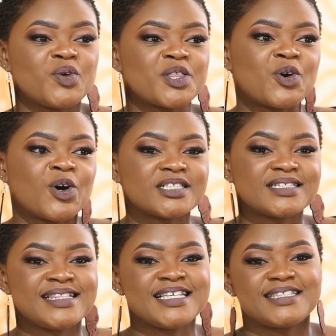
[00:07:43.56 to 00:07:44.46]
we thought
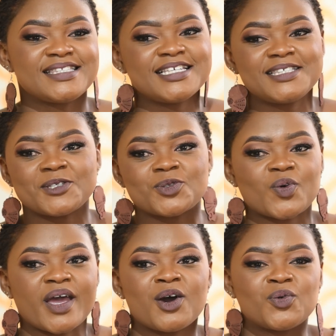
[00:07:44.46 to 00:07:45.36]
this is
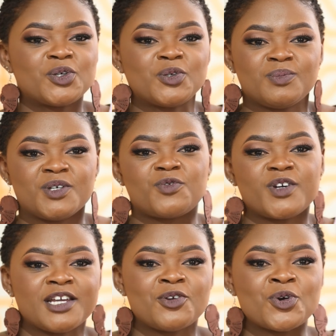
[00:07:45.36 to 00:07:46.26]
where we could be
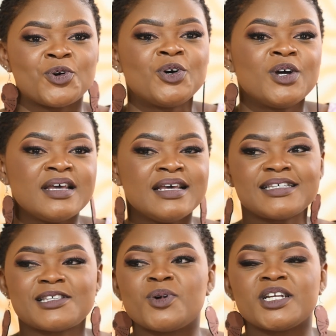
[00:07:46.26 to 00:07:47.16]
free.
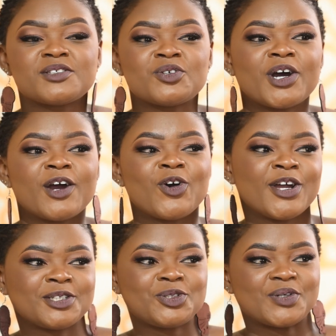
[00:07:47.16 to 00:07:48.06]
Someone is not
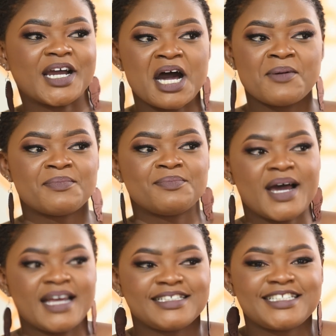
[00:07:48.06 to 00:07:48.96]
going to come
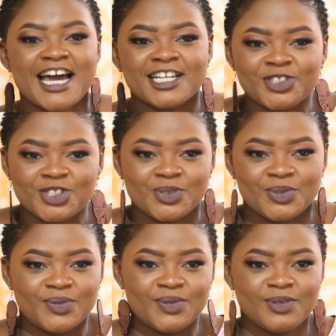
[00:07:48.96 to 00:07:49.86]
and touch
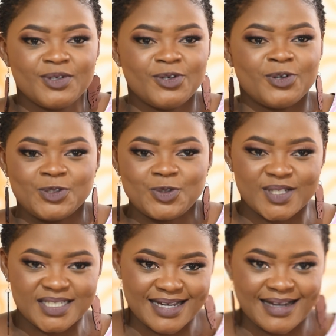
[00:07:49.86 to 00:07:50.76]
you on
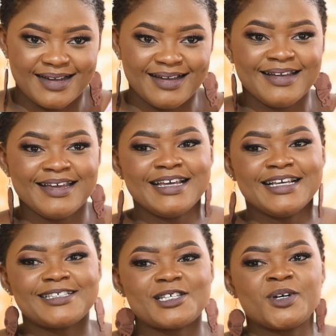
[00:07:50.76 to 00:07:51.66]
Twitter.
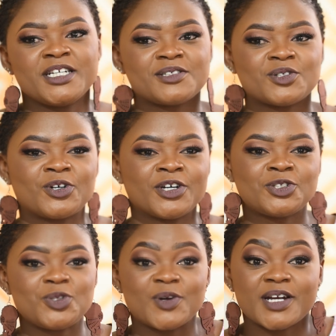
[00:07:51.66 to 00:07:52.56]
Someone is not going
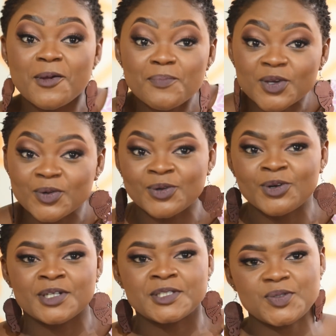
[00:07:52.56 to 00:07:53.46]
to rape you
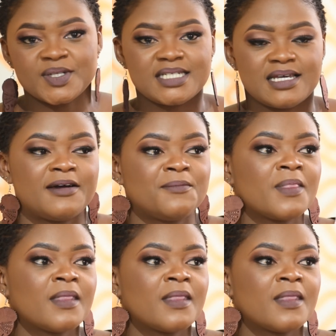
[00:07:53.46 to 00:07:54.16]
on Twitter.